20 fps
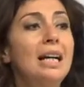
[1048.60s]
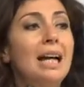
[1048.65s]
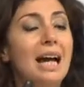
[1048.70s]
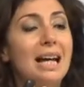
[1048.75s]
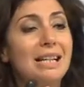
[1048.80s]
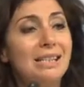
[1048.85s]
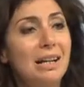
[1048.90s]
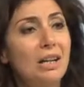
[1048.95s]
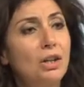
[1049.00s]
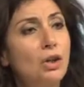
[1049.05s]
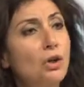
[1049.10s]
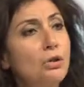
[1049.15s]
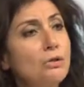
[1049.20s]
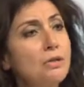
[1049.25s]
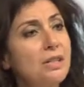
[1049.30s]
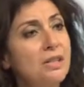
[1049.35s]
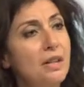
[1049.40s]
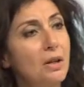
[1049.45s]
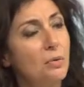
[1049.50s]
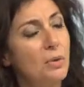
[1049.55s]
as a
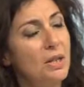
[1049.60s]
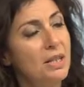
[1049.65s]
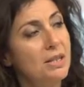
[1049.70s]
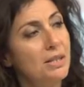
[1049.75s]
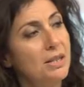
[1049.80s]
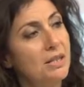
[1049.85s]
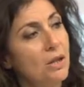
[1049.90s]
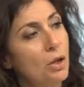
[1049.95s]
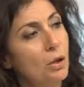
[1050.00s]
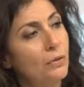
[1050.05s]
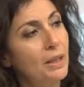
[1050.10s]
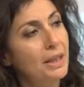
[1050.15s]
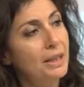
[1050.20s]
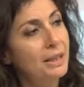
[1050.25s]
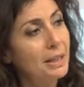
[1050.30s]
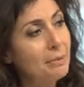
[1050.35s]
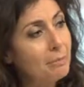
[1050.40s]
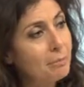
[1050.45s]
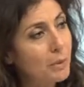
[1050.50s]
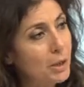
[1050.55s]
consequence of a
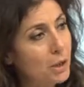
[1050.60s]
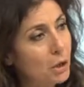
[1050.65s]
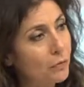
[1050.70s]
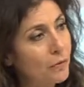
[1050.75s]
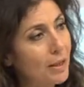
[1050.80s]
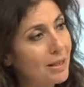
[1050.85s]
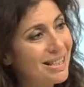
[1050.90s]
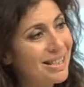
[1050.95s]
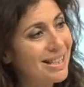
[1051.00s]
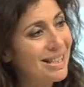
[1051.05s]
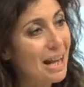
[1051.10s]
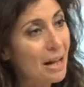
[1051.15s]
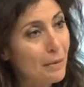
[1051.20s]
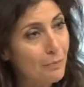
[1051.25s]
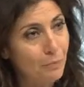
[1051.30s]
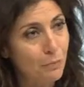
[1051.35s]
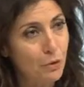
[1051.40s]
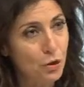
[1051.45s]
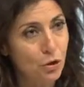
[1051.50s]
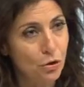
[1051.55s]
number of
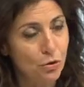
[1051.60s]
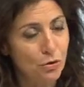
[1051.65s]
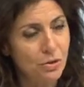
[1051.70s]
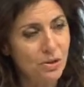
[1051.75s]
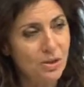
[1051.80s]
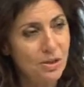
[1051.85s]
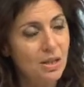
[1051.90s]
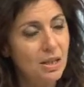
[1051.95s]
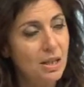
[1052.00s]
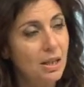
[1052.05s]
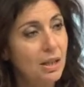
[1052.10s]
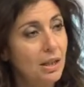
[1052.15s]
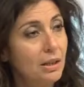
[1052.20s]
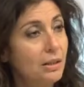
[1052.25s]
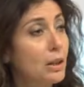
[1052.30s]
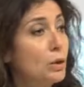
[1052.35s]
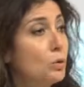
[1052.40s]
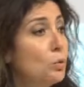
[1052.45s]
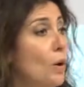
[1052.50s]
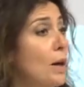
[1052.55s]
assumptions
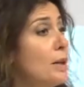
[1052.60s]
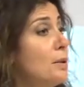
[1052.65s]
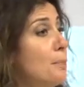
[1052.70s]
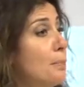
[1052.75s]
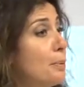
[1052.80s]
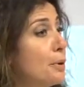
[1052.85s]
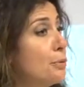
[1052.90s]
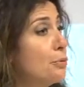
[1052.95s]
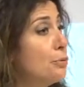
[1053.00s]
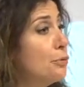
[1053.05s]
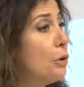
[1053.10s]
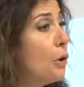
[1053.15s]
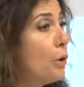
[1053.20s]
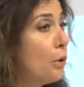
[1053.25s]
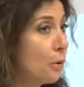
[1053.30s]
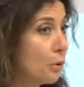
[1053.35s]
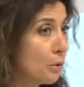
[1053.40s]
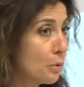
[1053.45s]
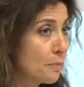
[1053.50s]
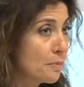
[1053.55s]
that one
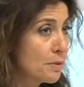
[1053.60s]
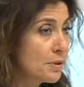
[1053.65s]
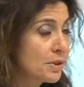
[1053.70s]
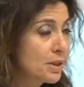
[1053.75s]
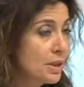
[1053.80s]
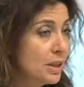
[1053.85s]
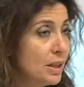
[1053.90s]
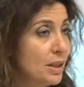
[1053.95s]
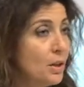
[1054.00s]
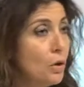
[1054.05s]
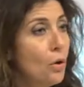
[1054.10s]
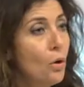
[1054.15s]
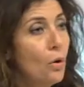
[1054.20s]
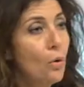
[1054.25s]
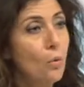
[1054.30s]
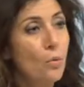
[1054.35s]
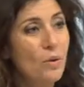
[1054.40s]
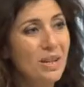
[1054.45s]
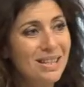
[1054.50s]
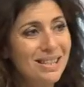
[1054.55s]
performs
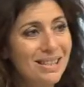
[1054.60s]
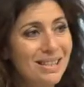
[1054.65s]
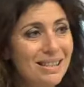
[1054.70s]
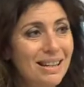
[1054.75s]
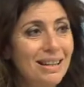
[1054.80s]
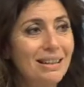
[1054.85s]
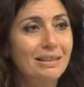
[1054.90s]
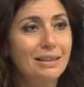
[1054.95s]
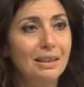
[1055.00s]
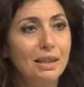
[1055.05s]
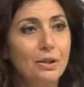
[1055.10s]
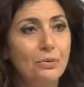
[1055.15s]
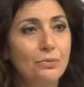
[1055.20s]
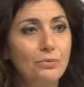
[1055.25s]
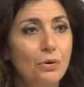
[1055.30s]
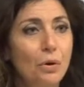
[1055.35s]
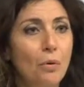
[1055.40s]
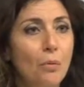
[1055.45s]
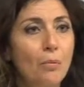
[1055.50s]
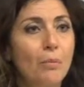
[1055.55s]
when starting
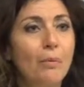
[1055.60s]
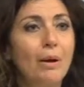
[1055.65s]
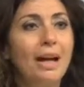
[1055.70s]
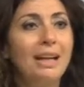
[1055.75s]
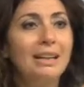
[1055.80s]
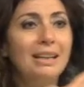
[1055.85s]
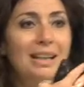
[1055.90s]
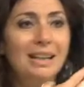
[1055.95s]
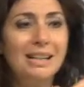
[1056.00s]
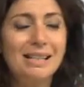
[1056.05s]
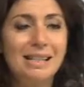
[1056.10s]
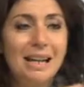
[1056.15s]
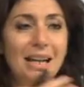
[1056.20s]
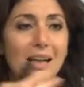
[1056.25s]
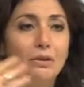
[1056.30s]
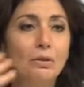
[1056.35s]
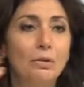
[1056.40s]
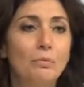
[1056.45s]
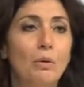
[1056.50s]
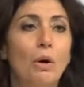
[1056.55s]
from an
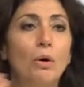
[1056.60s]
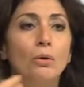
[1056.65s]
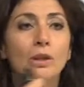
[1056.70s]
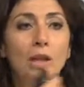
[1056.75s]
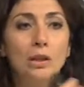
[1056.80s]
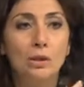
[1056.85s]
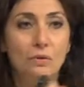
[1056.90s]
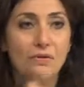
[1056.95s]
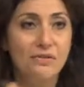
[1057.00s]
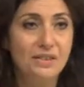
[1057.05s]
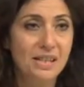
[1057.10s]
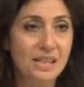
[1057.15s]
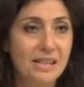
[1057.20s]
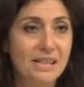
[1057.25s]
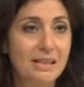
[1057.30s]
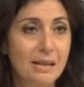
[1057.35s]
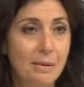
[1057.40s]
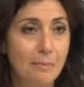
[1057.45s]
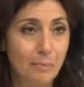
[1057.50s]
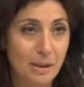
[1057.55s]
exact model of
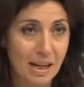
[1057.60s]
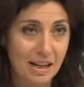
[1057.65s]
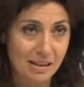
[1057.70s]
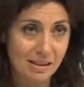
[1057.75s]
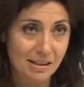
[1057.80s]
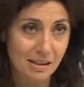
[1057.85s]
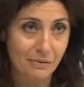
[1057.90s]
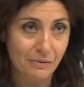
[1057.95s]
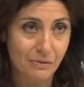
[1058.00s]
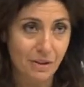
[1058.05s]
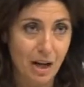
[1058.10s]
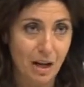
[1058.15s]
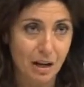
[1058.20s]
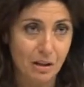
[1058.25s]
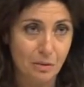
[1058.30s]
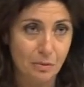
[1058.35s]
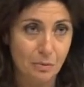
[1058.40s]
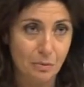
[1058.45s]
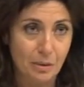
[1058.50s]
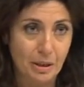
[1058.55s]
system plus
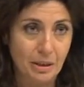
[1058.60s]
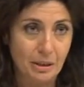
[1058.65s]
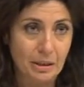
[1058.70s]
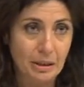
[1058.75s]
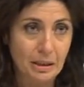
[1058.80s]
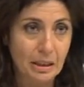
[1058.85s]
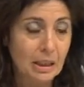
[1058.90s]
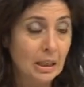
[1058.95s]
environment.